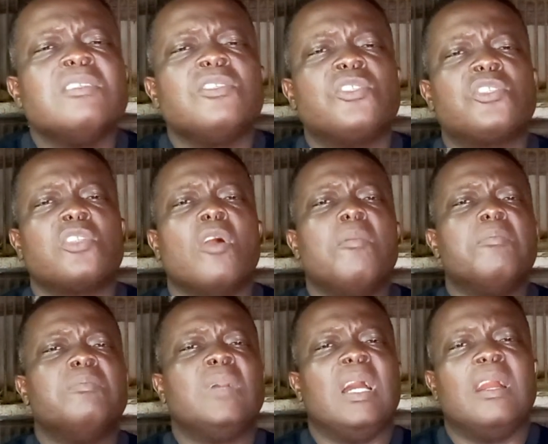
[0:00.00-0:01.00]

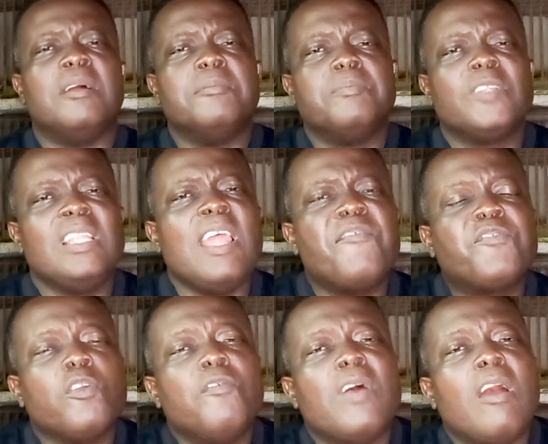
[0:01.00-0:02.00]
some
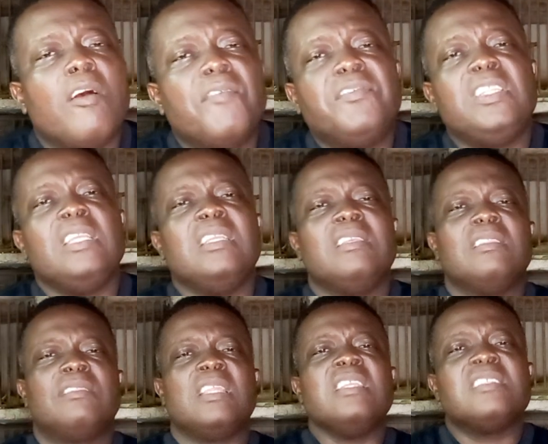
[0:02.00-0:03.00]
leftover of the
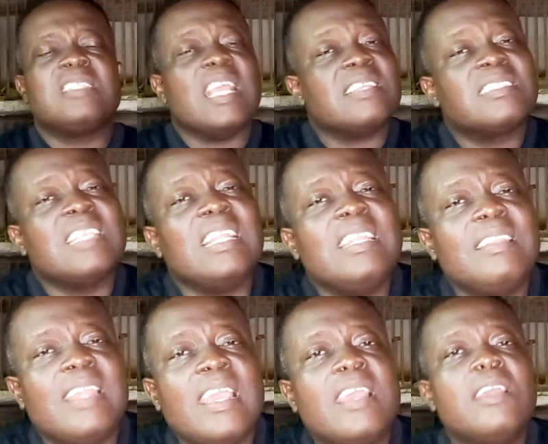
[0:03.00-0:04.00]
things they are selling
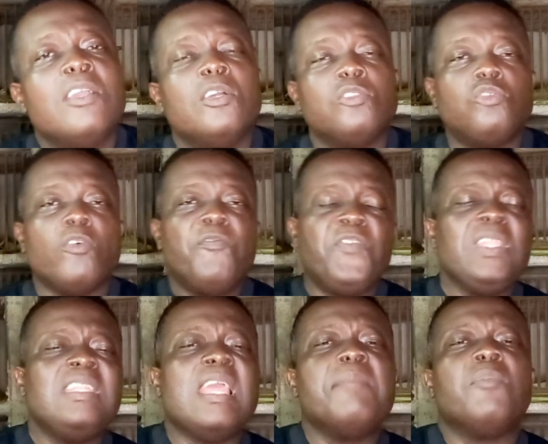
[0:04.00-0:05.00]
there to
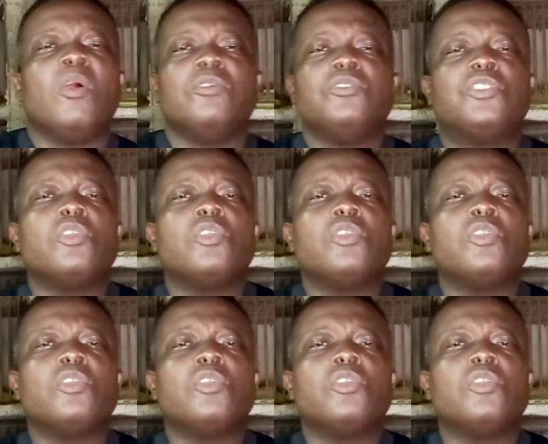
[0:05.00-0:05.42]
feed them on.